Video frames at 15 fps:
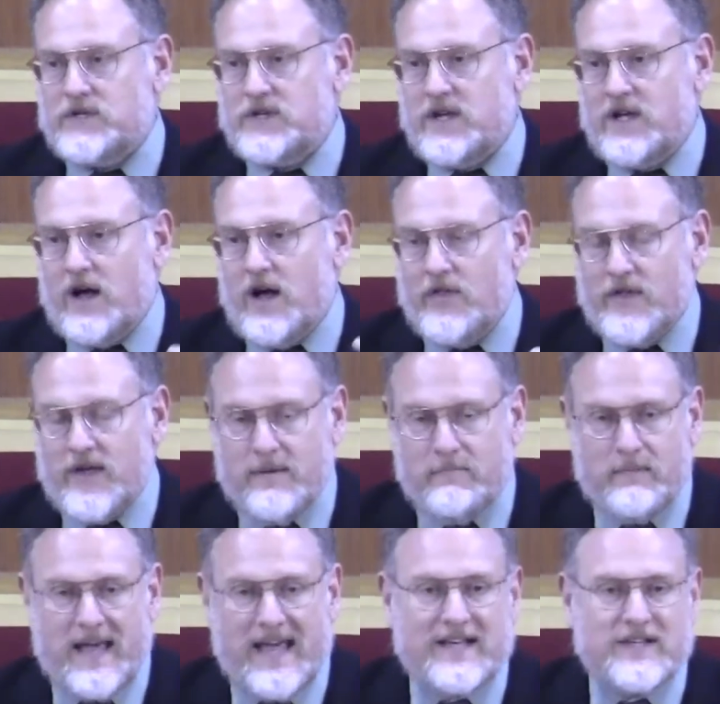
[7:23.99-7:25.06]
see all the
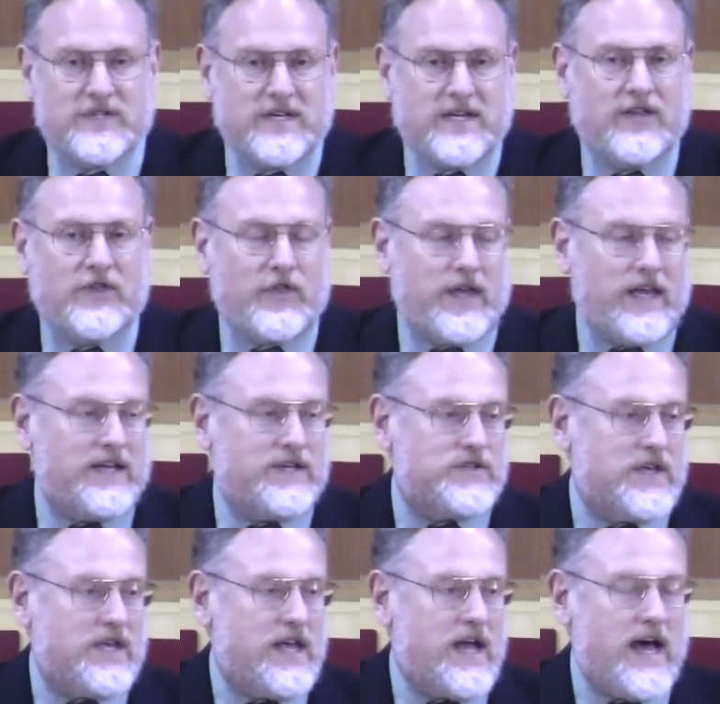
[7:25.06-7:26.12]
amazing
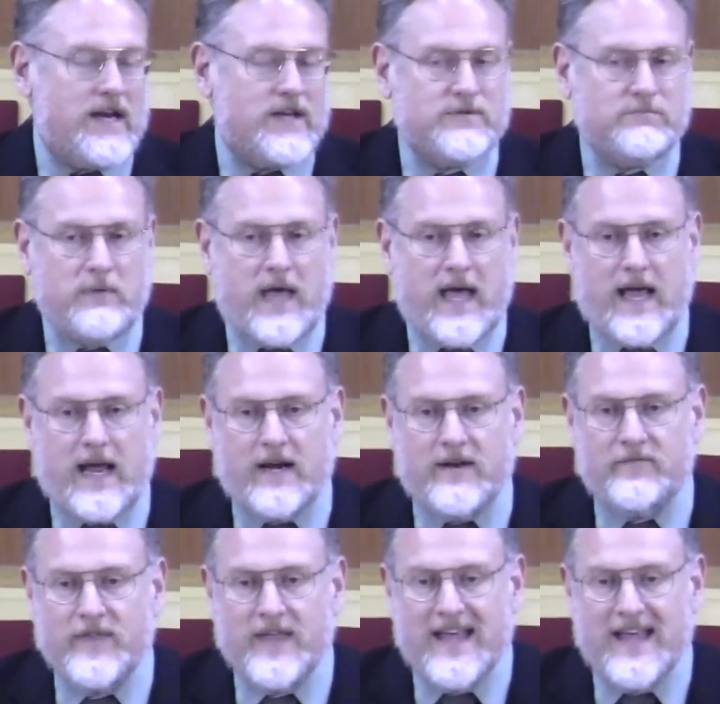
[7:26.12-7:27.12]
things that God has made.